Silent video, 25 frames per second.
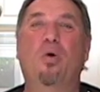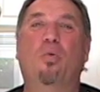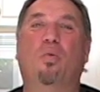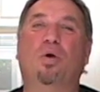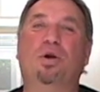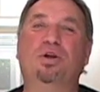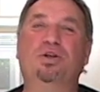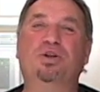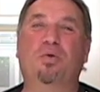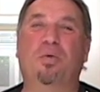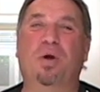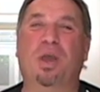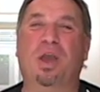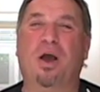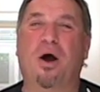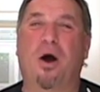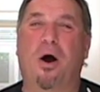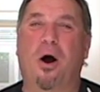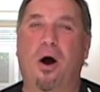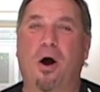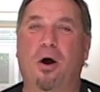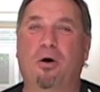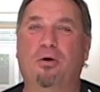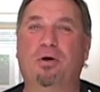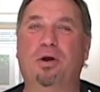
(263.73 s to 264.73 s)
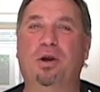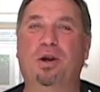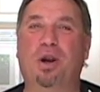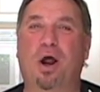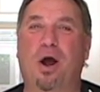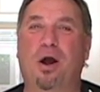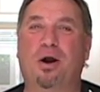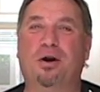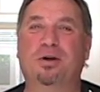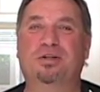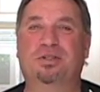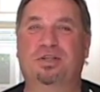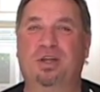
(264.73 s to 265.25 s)
we're doing
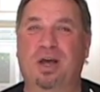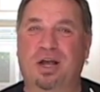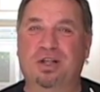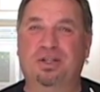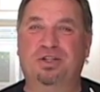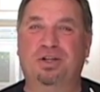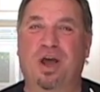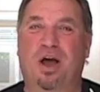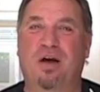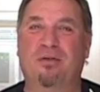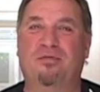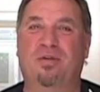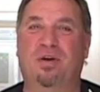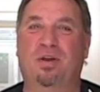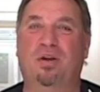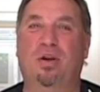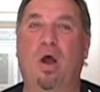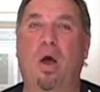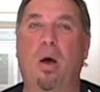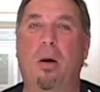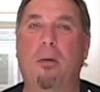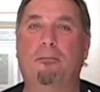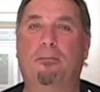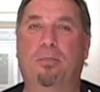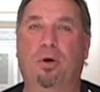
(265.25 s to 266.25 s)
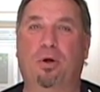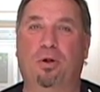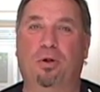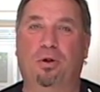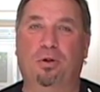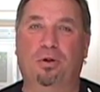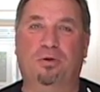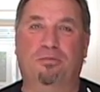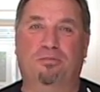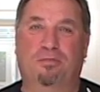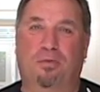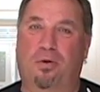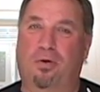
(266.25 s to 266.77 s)
R&R Dutch oven
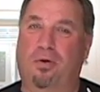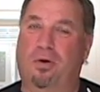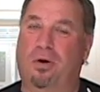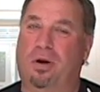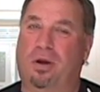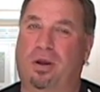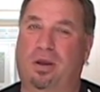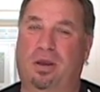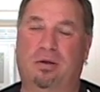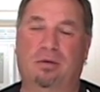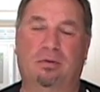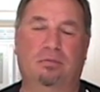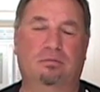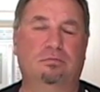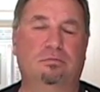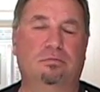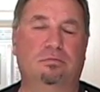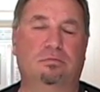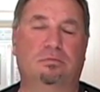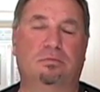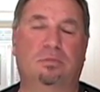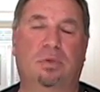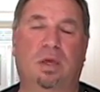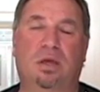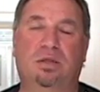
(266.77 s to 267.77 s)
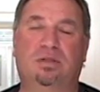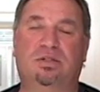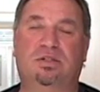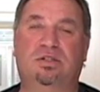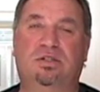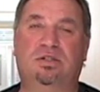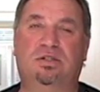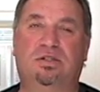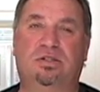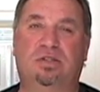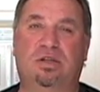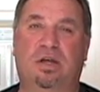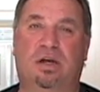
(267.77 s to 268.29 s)
pulled pork. It's
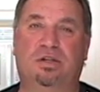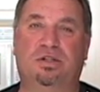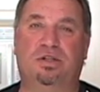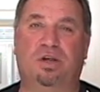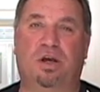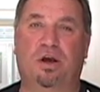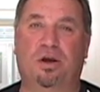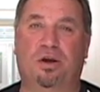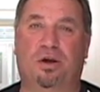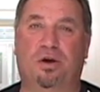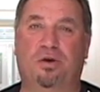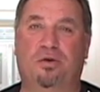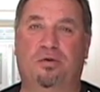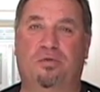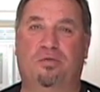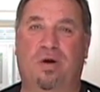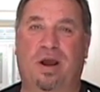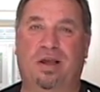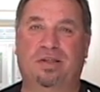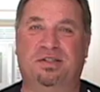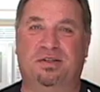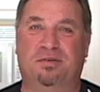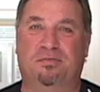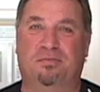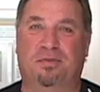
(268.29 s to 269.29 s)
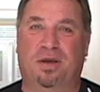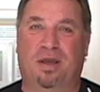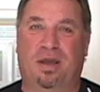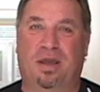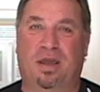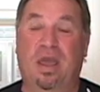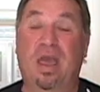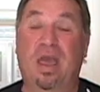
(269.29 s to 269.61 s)
such a good recipe.